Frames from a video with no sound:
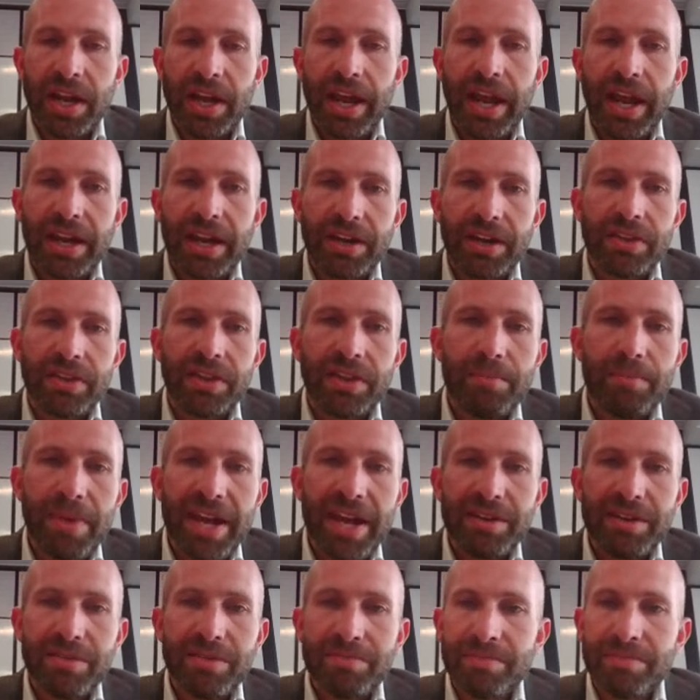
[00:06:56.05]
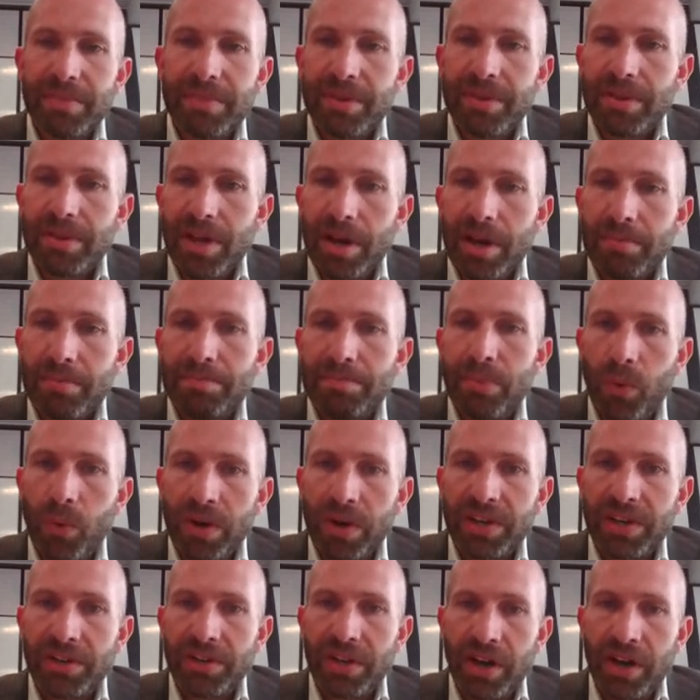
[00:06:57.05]
And the
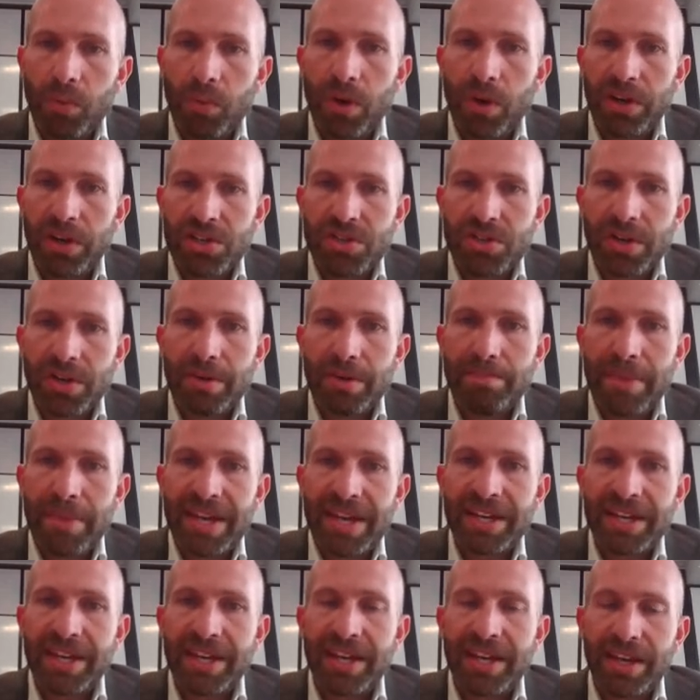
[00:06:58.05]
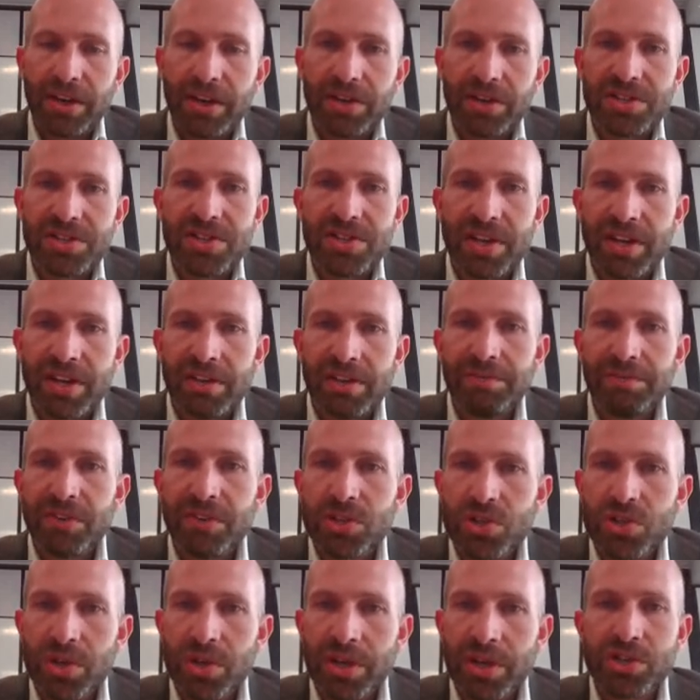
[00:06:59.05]
point that I want to sort of make here is that
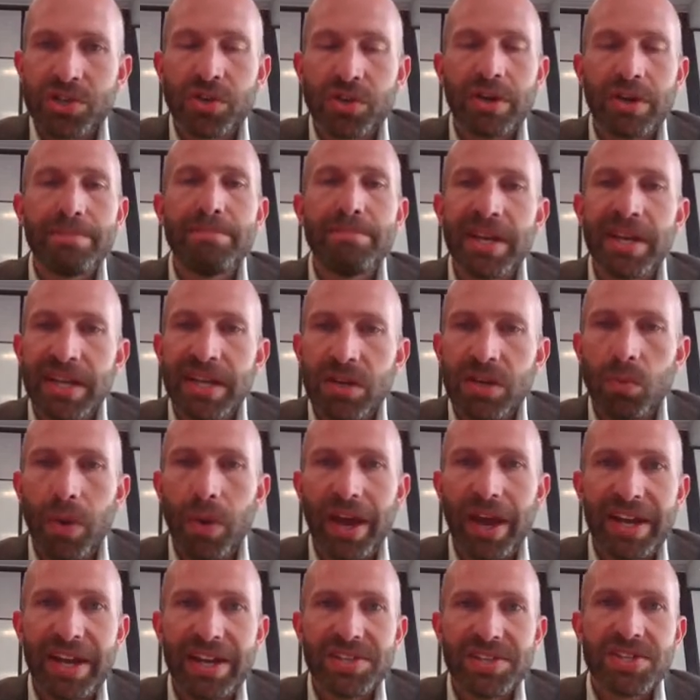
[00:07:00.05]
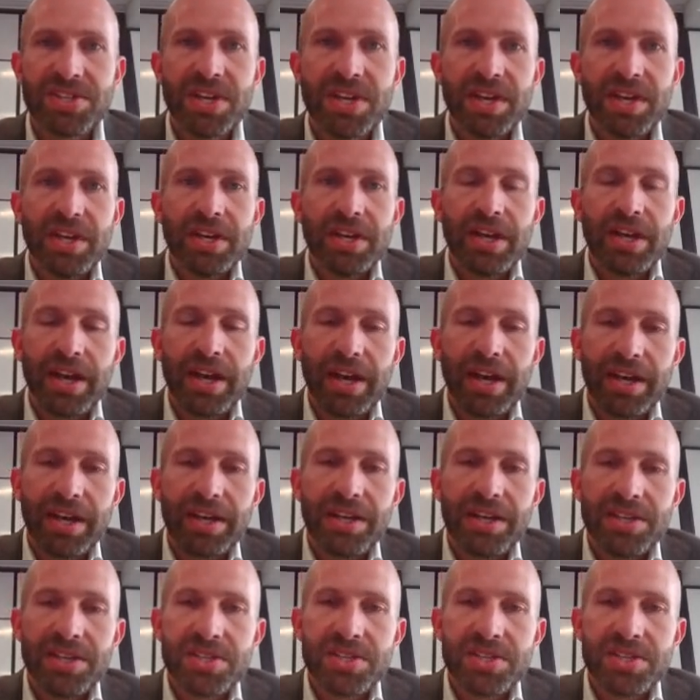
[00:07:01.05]
infrastructure in many ways is